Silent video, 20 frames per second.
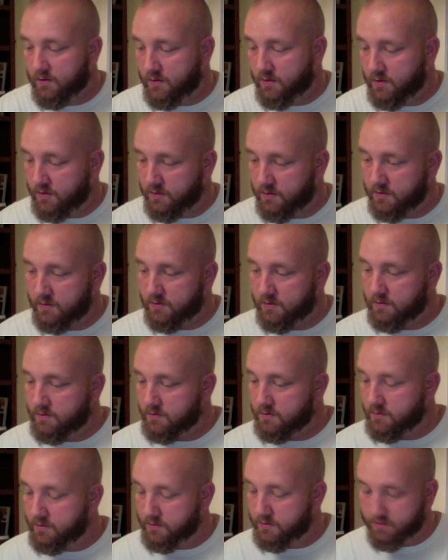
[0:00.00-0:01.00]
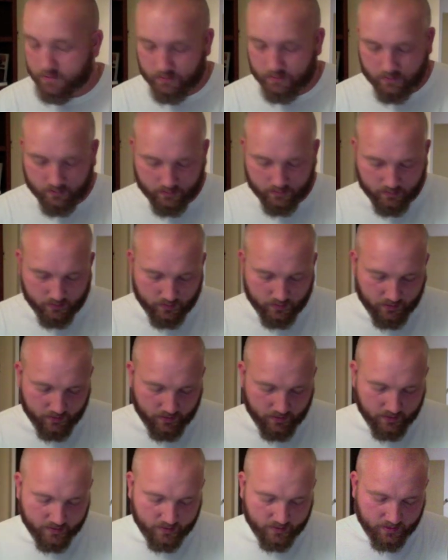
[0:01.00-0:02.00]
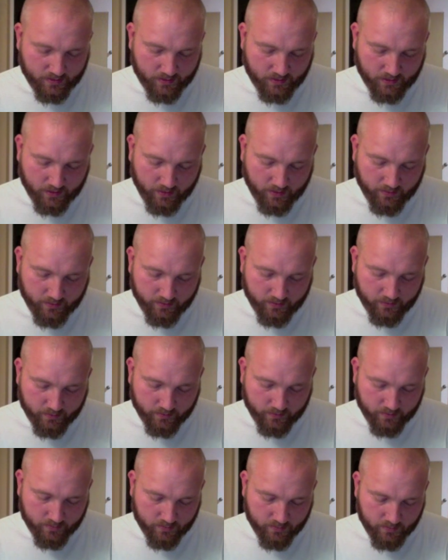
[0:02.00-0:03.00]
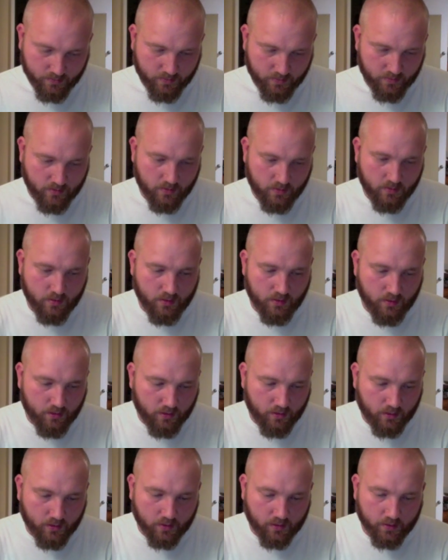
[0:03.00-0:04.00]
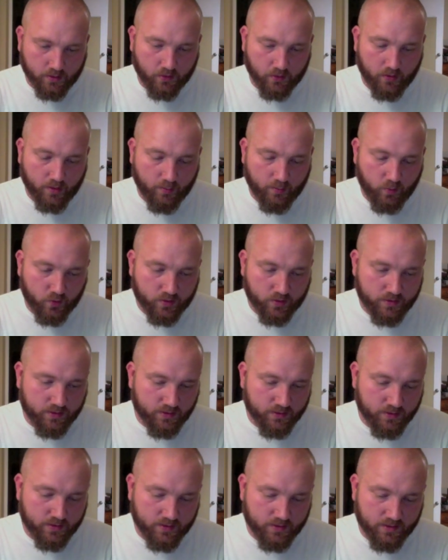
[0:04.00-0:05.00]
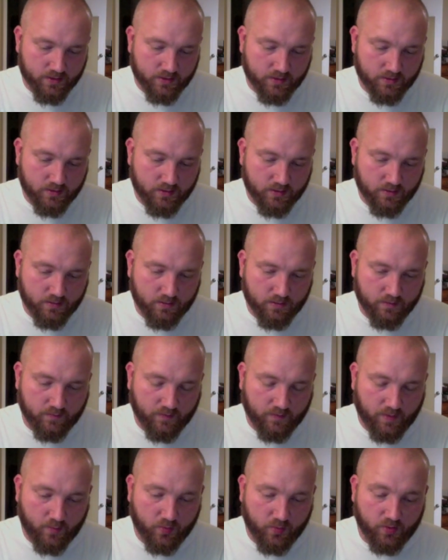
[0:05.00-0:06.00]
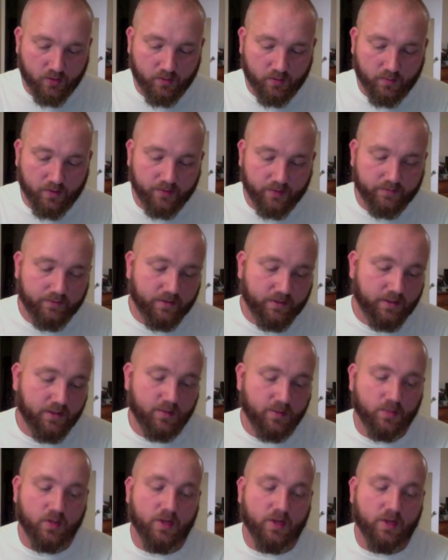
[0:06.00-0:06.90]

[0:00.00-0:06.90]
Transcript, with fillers: And this is the other uh, Grant Morrison. This is Vampirella Monthly, number